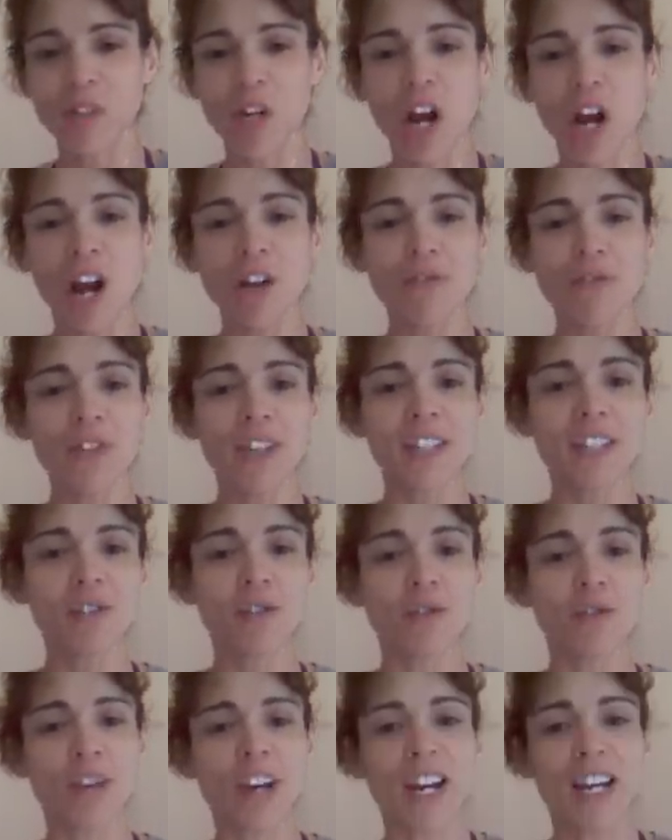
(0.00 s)
Coffee
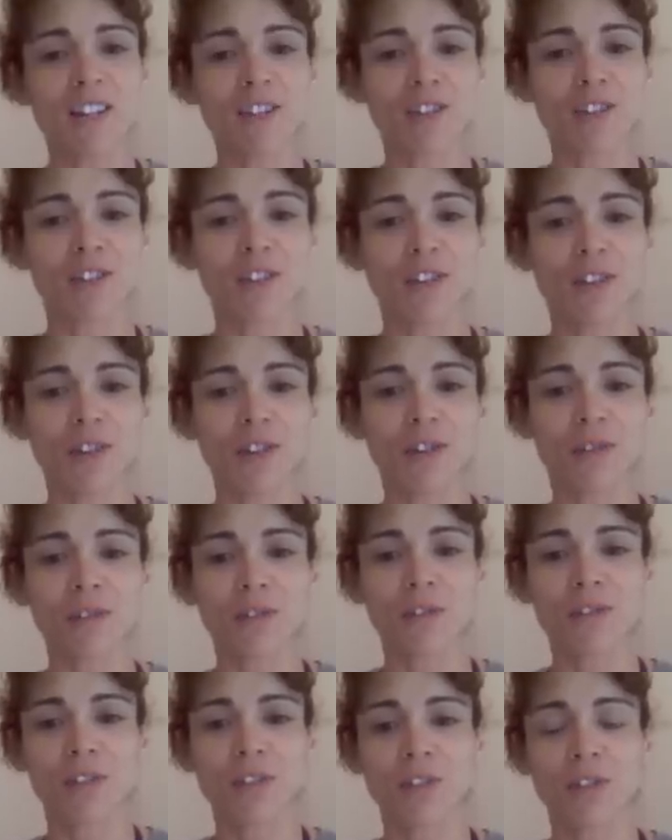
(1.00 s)
is great to
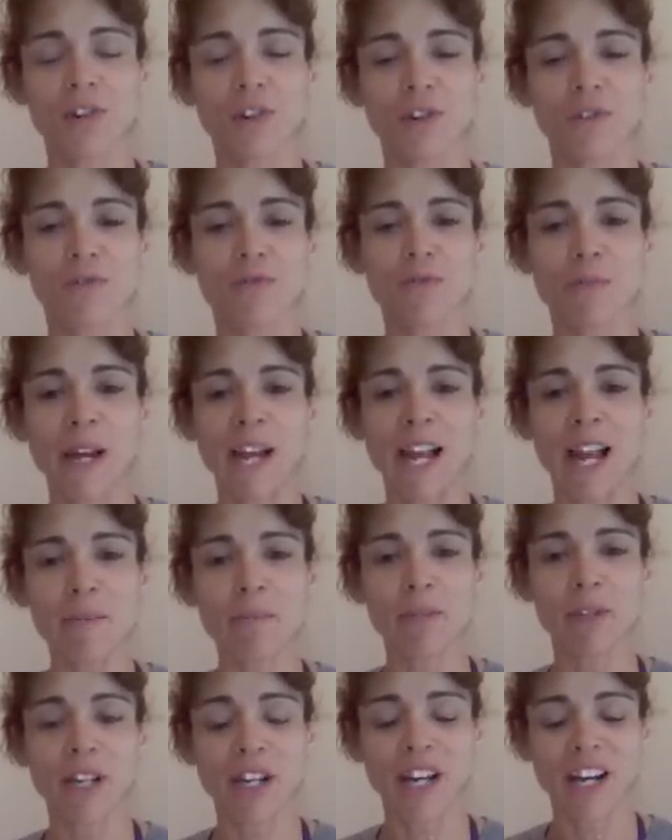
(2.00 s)
curb my
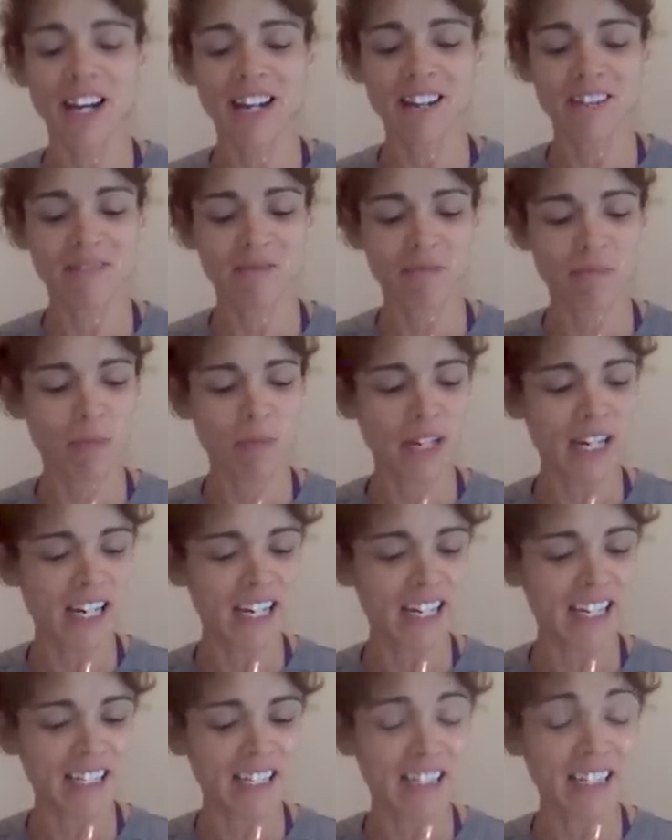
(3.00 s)
appetite,
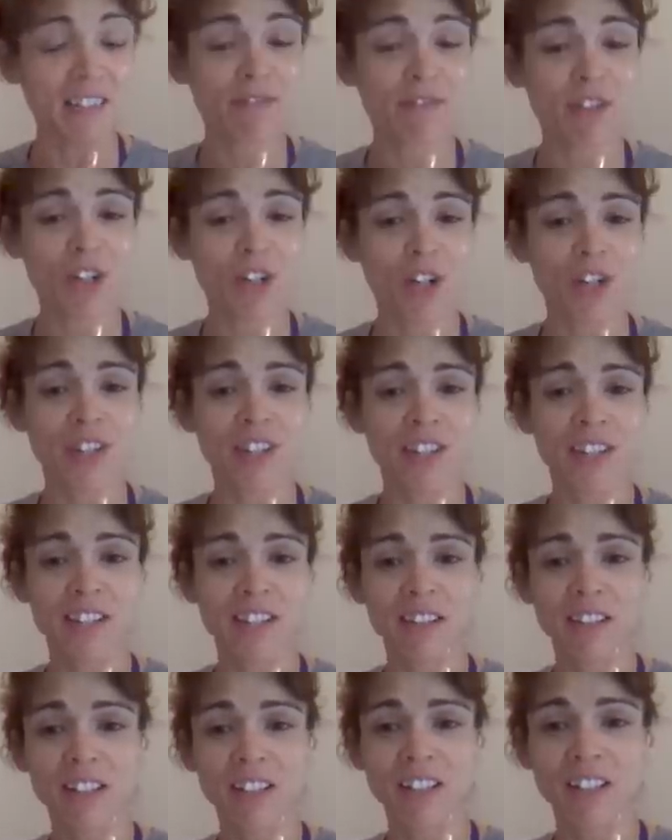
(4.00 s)
being on
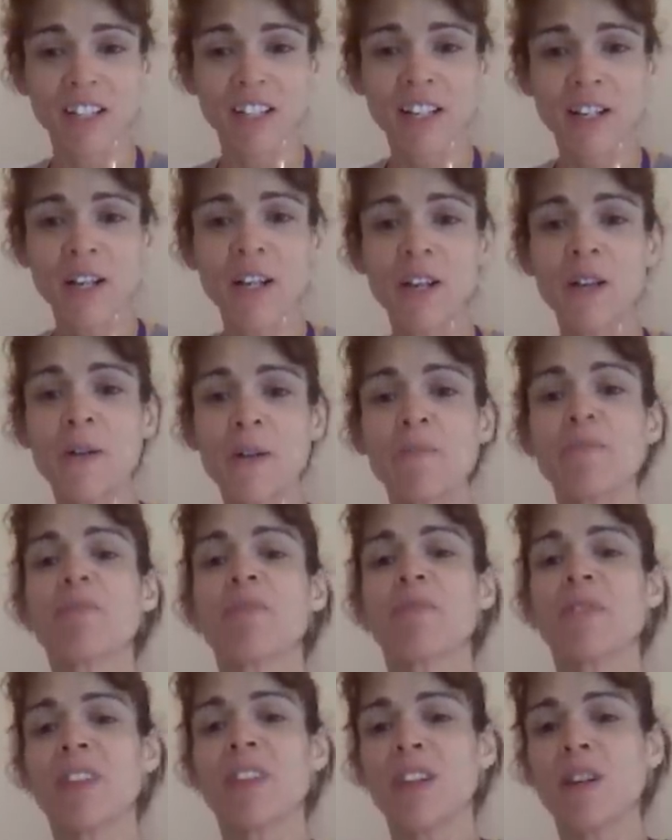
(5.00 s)

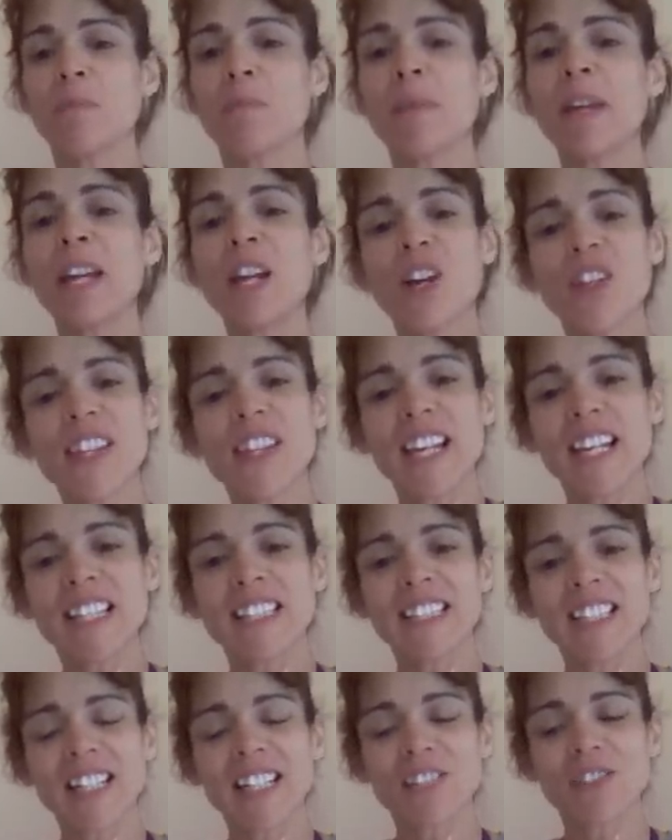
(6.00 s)
day
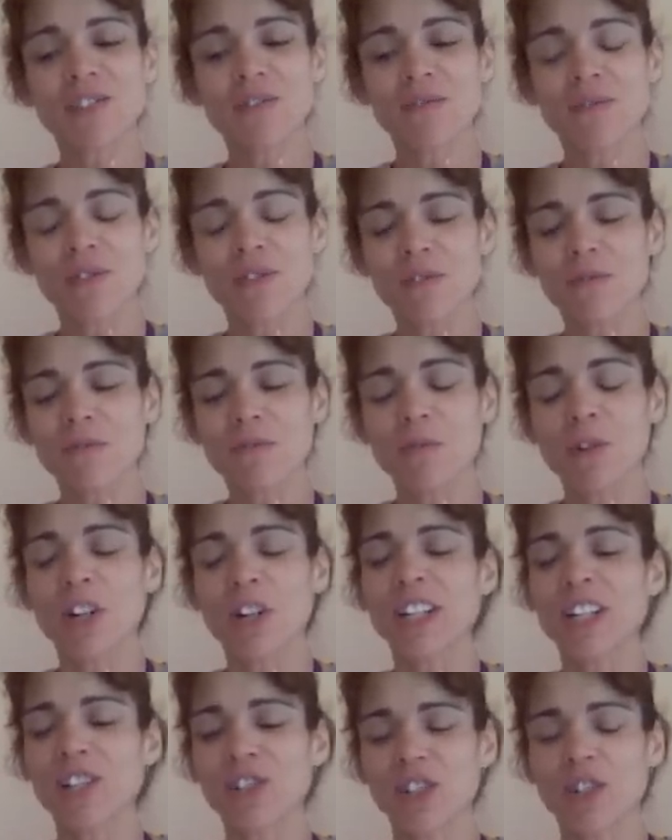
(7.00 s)
6 of,
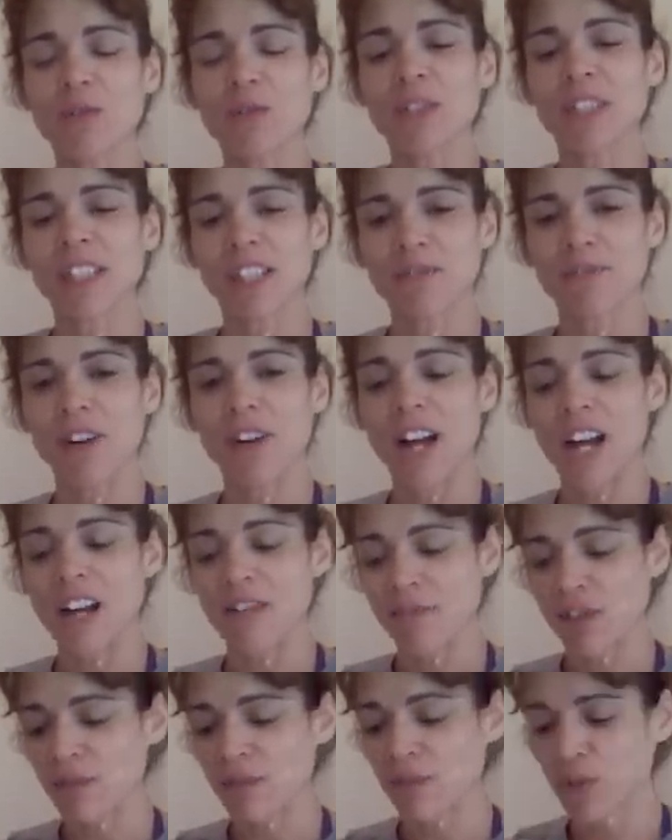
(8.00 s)
well, yesterday was day
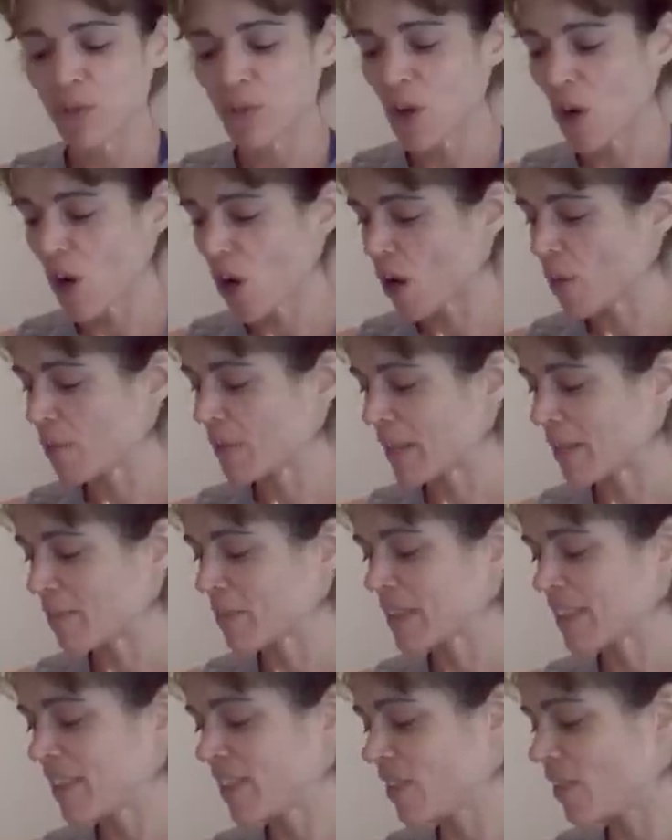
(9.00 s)
5 of no carbs.
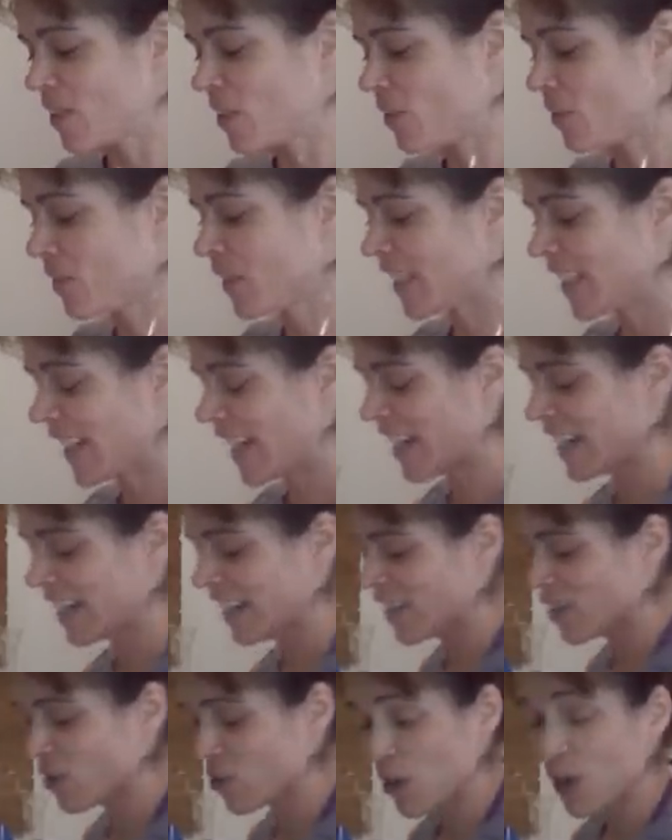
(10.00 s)
I'm still
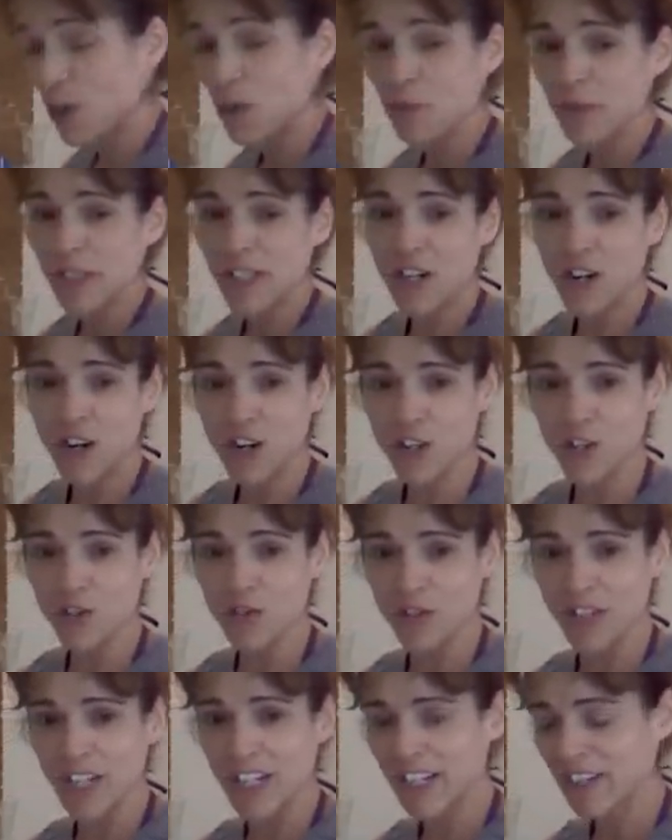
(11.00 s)
get incredibly
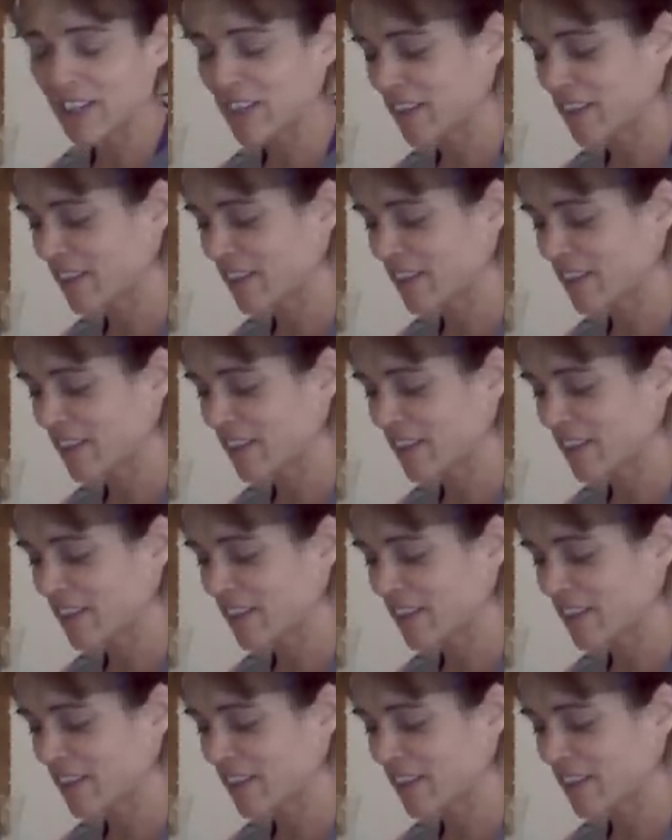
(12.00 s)
hungry.